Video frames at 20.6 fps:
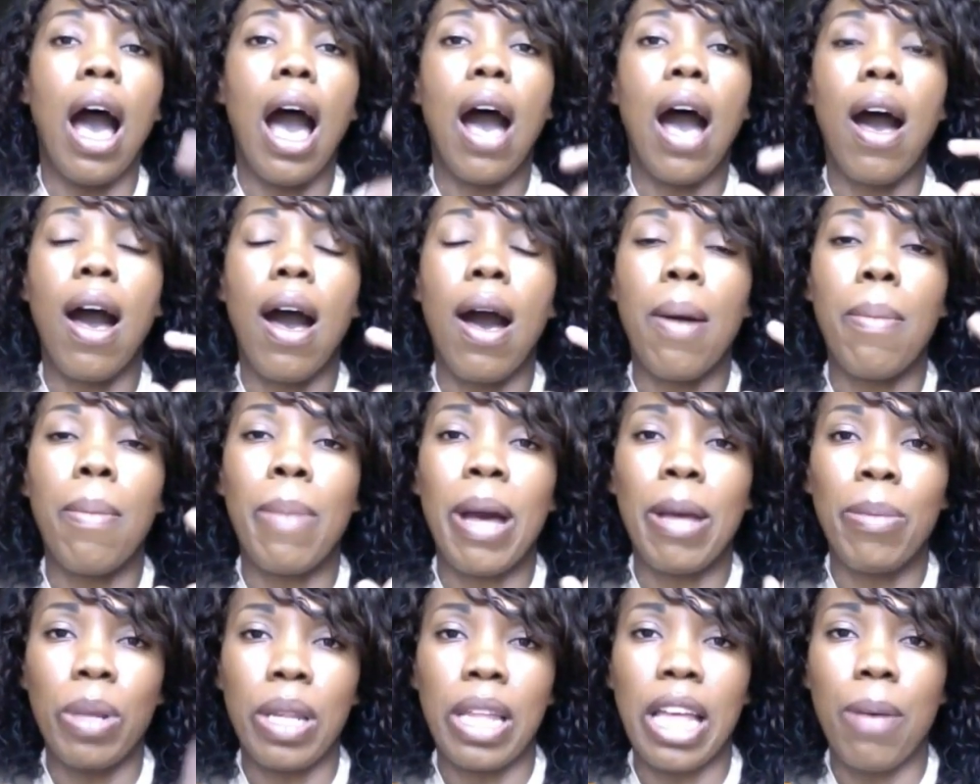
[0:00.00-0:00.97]

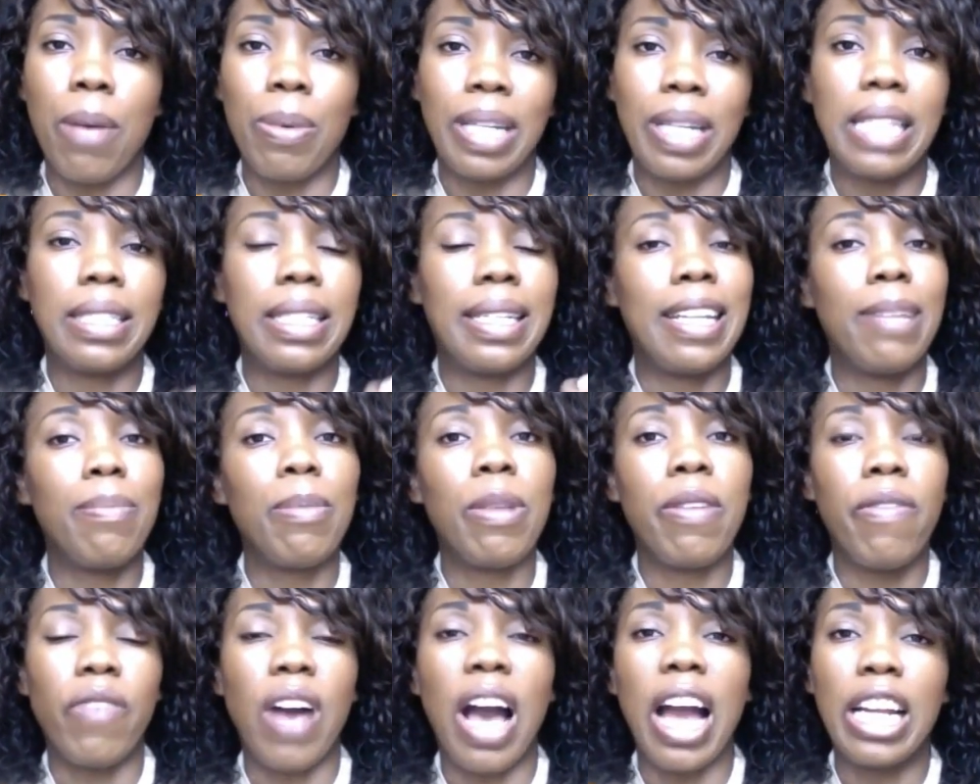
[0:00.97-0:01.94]
my plan was, I said, let me
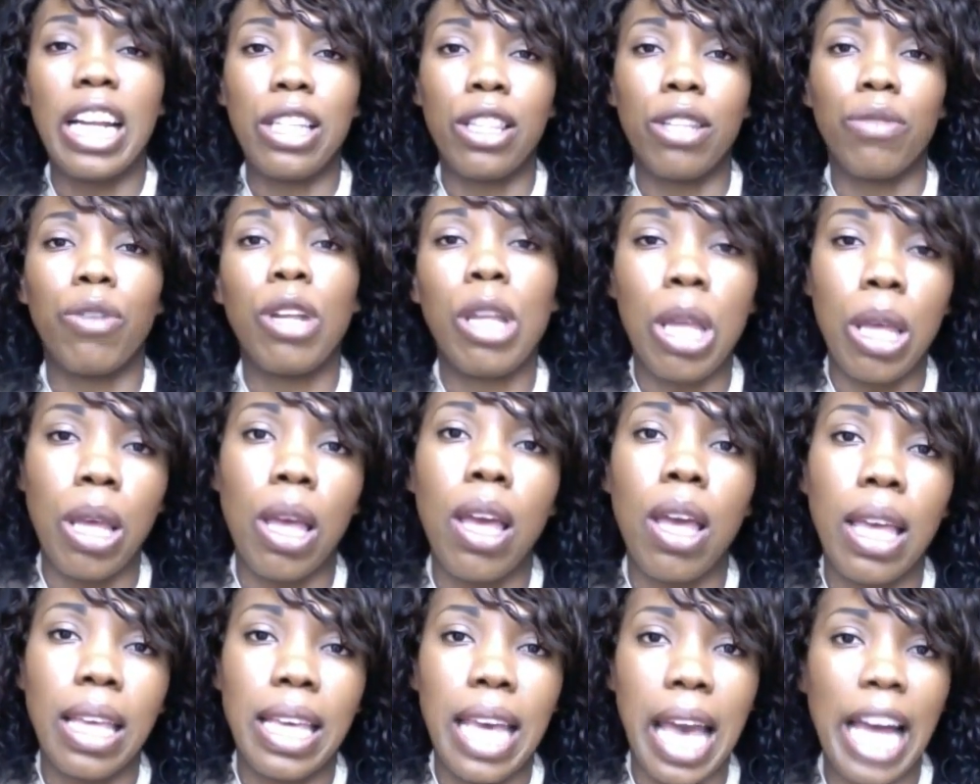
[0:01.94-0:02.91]
find 3
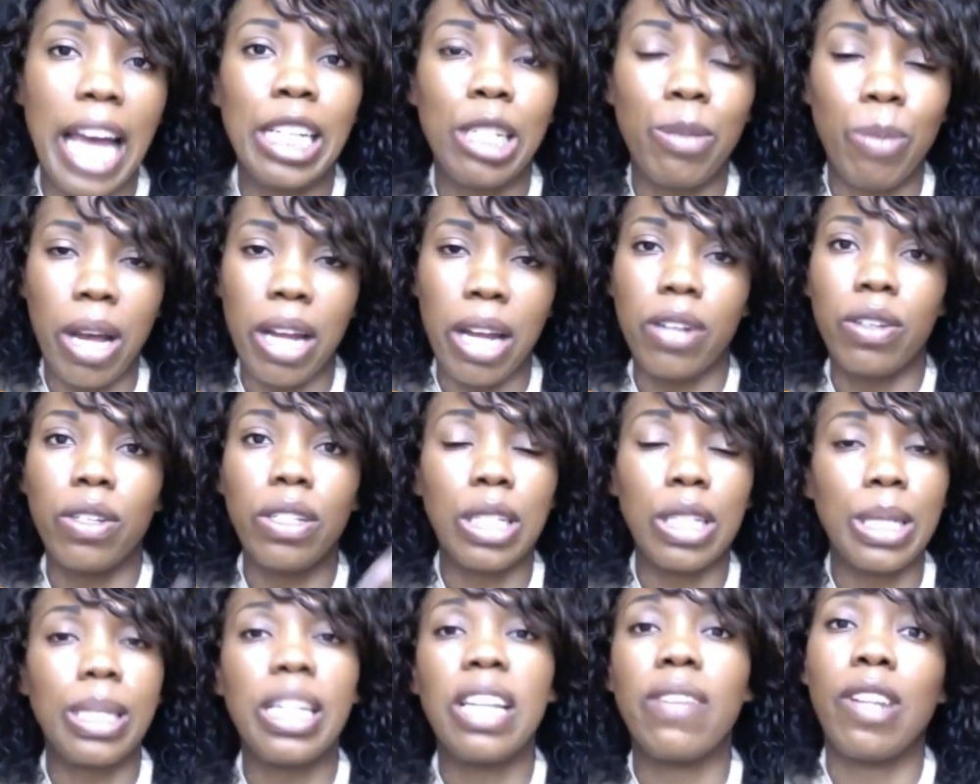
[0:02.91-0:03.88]
cash buyers
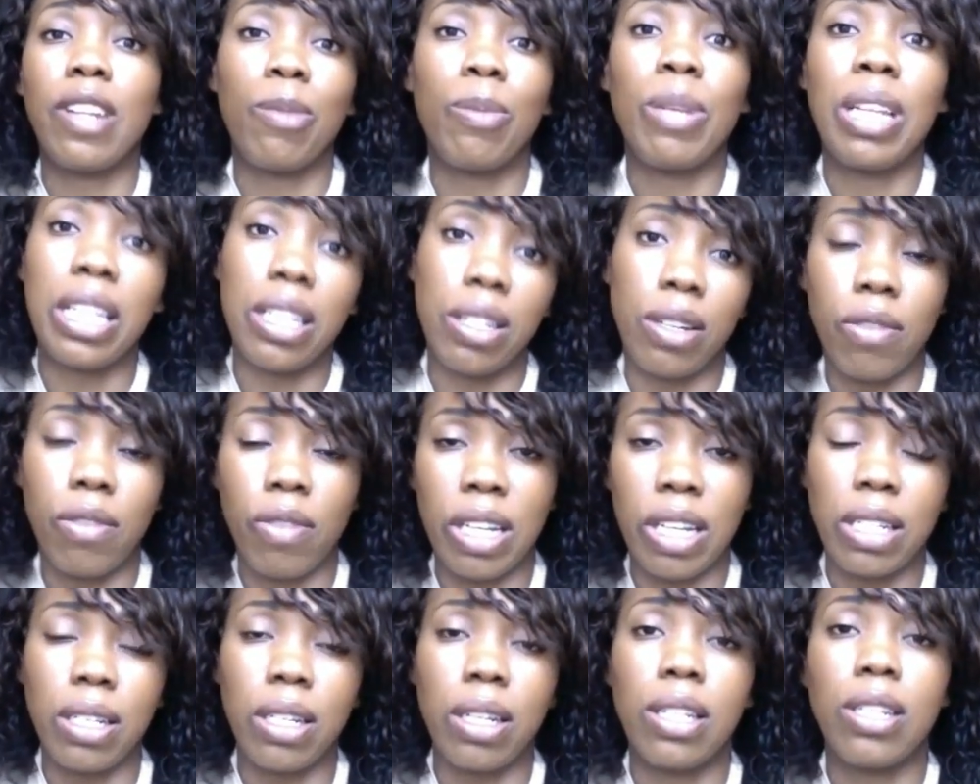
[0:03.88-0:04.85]
and see if they'd be
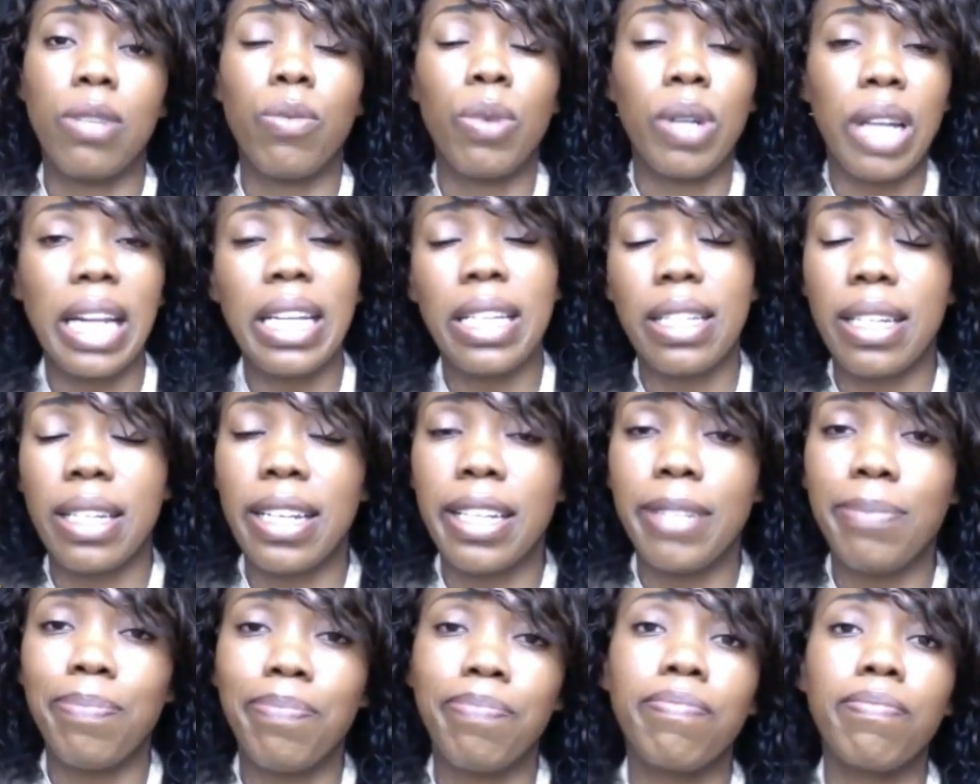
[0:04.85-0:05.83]
interested. So what I
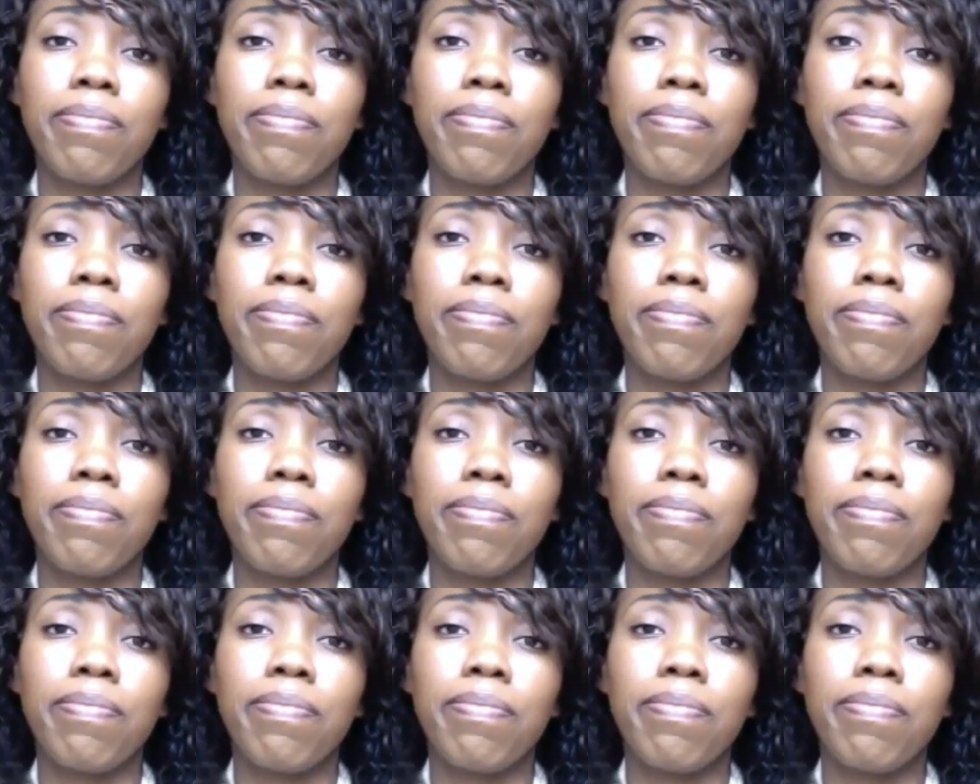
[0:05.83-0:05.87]
did,